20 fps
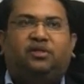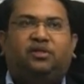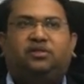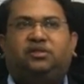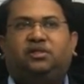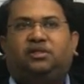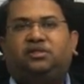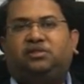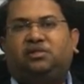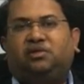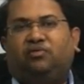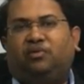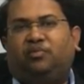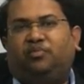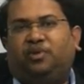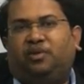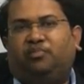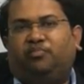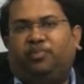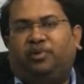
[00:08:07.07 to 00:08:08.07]
the GST will
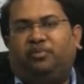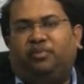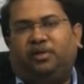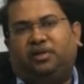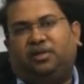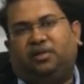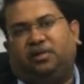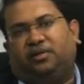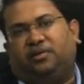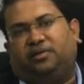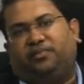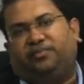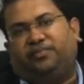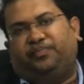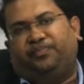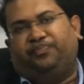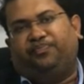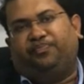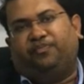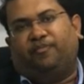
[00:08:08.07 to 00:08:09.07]
be implemented,
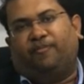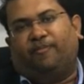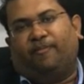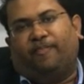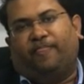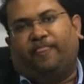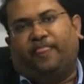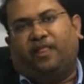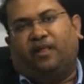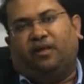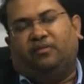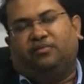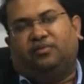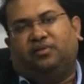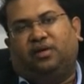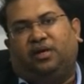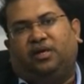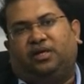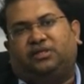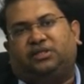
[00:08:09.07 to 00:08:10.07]

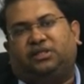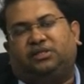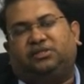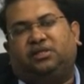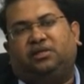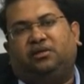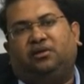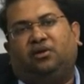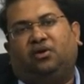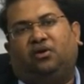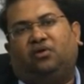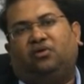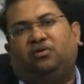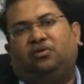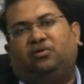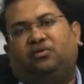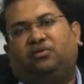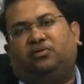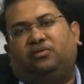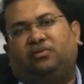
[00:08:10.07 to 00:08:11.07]
the existing law